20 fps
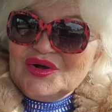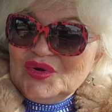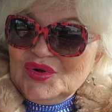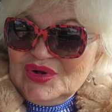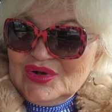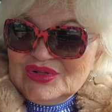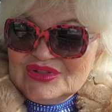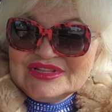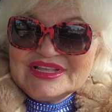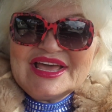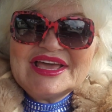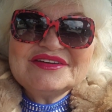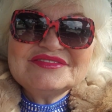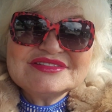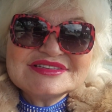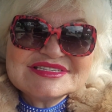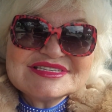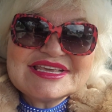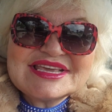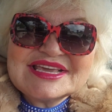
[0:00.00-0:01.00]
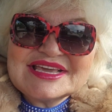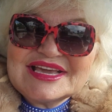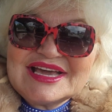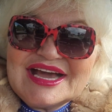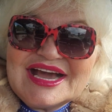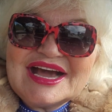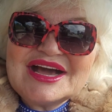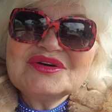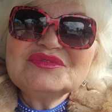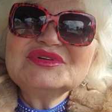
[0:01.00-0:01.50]
all everything
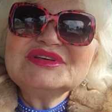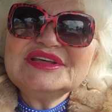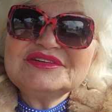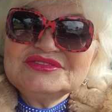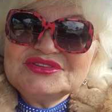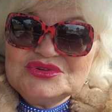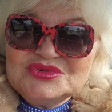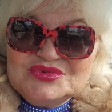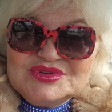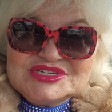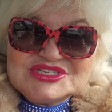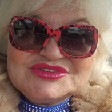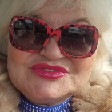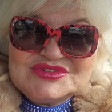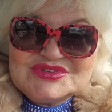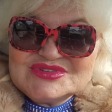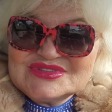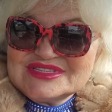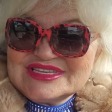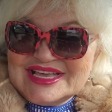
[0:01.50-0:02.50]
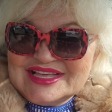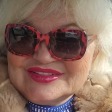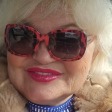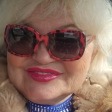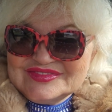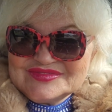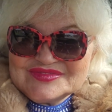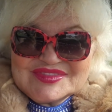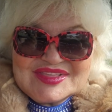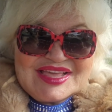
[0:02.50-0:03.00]
whatever you wish for yourself
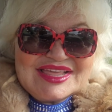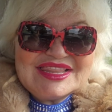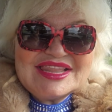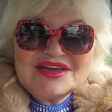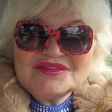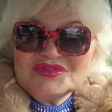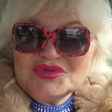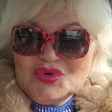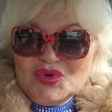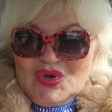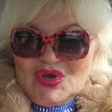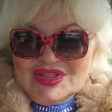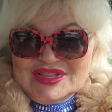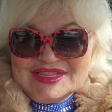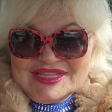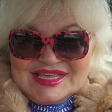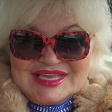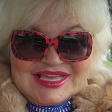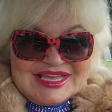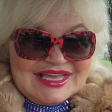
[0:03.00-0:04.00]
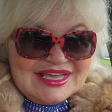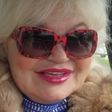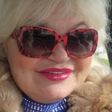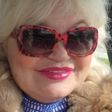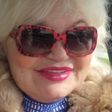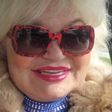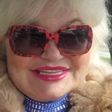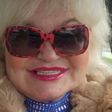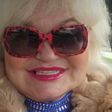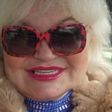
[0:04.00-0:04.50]
love you all
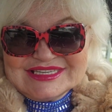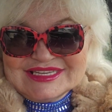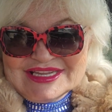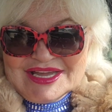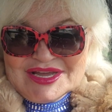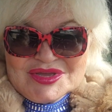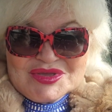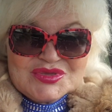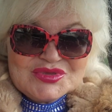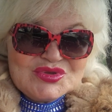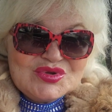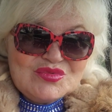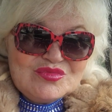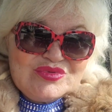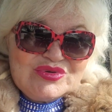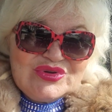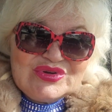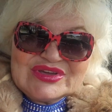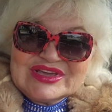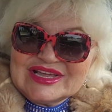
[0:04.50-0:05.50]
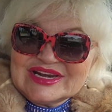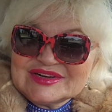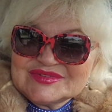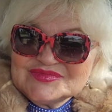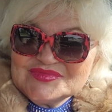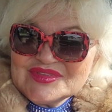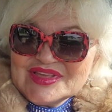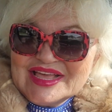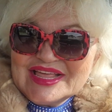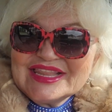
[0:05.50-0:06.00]
valentina your broker
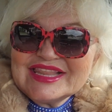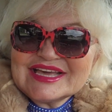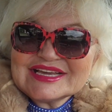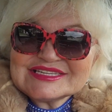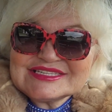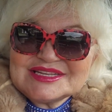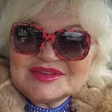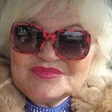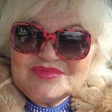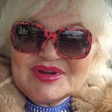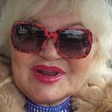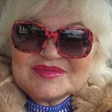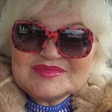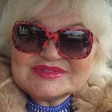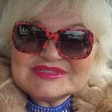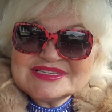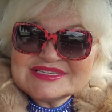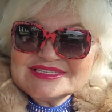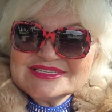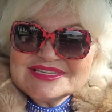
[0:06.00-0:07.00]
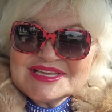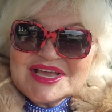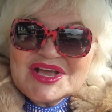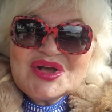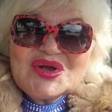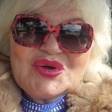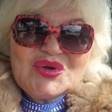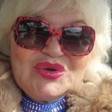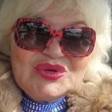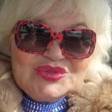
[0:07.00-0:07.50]
luxury properties
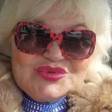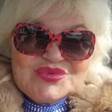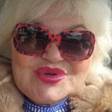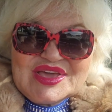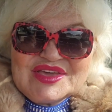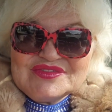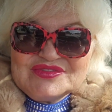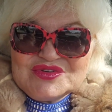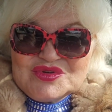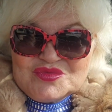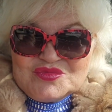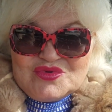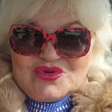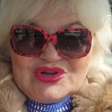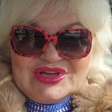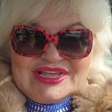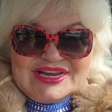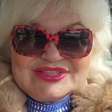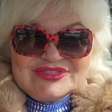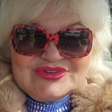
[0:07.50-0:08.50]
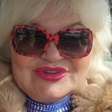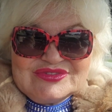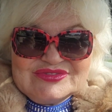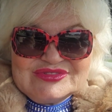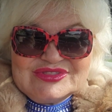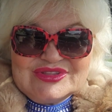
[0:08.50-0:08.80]
all the way from boca raton